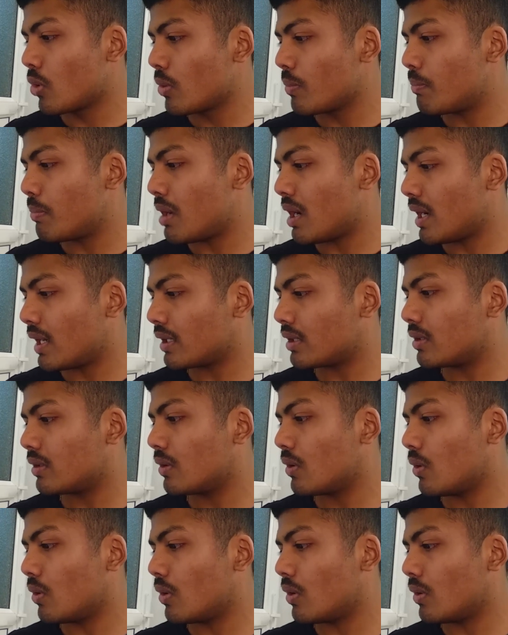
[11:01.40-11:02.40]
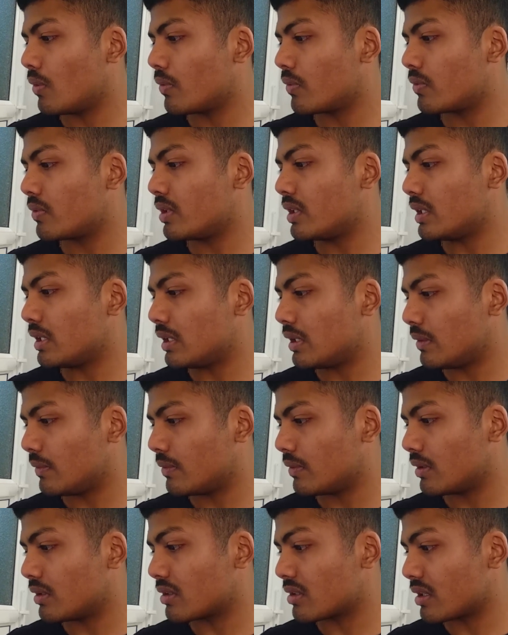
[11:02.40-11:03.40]
no path of
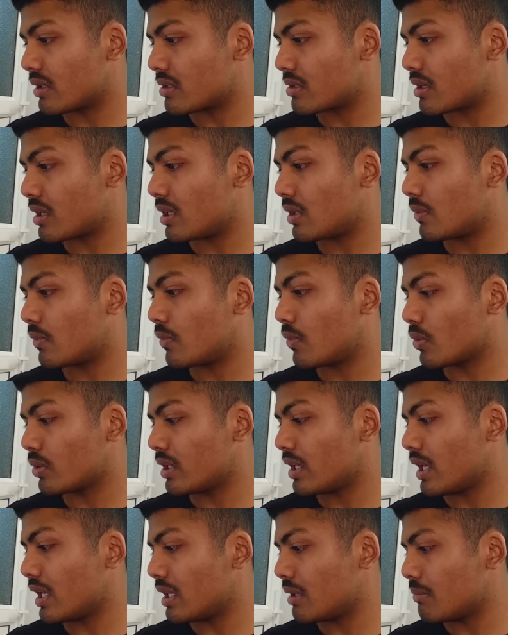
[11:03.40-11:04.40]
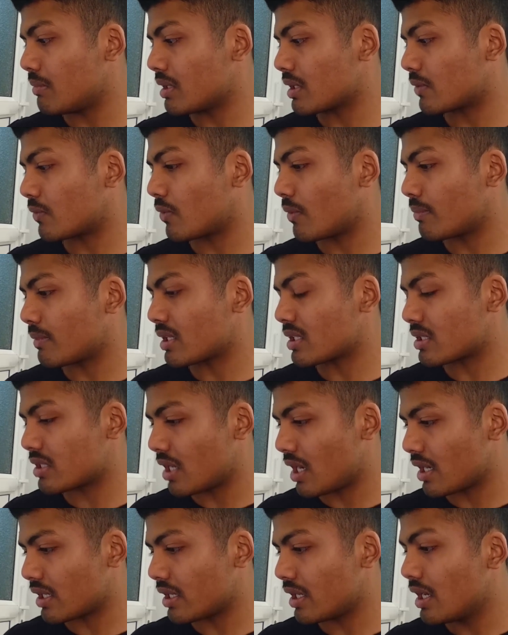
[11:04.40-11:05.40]
retreat for the enemies from the
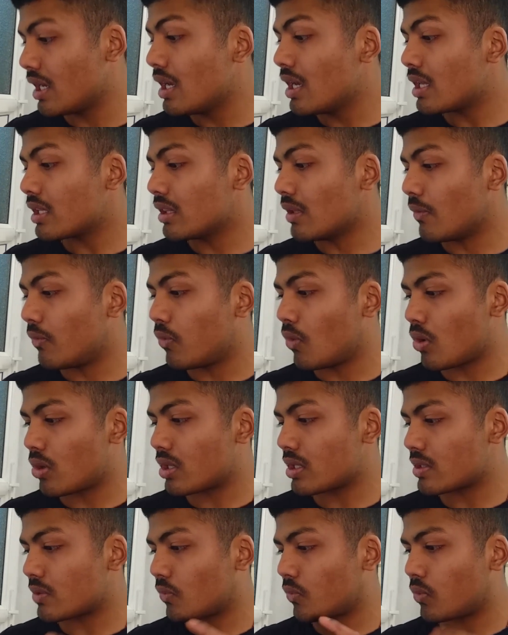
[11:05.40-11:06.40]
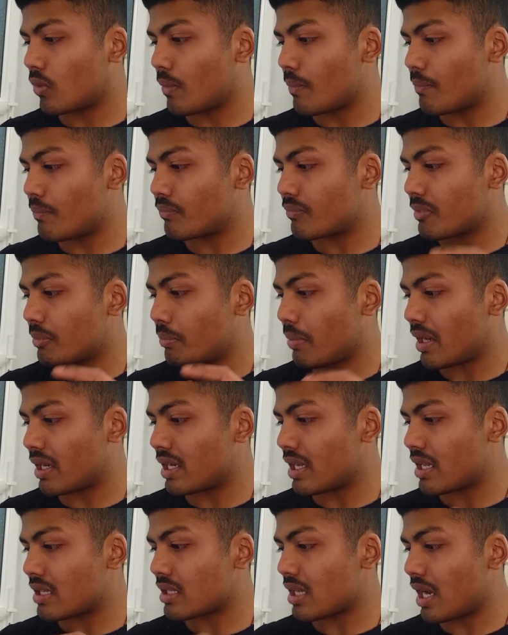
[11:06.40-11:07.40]
start. The focus from
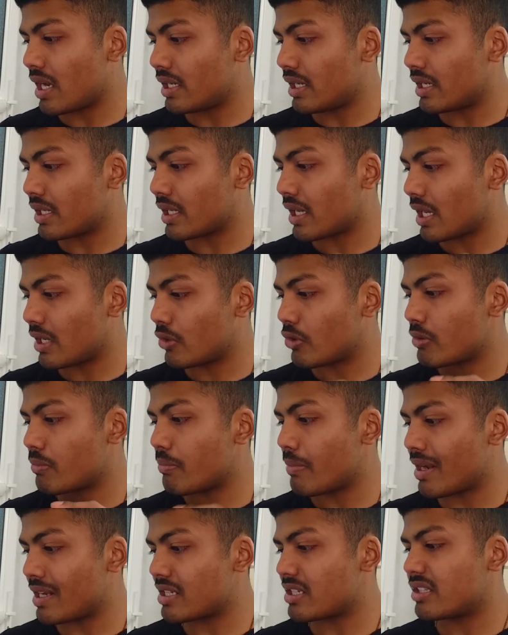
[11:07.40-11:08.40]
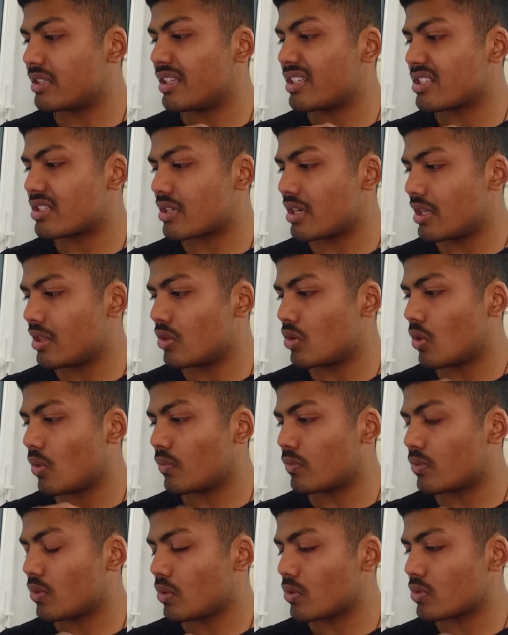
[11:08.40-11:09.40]
Paradise Island cannot match the
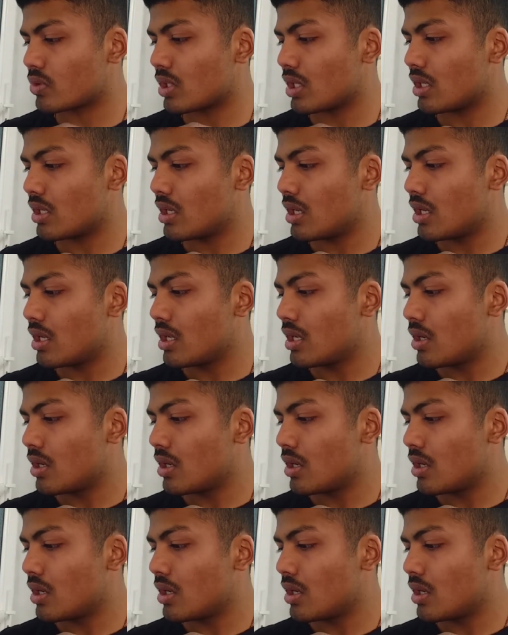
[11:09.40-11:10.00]
strength of those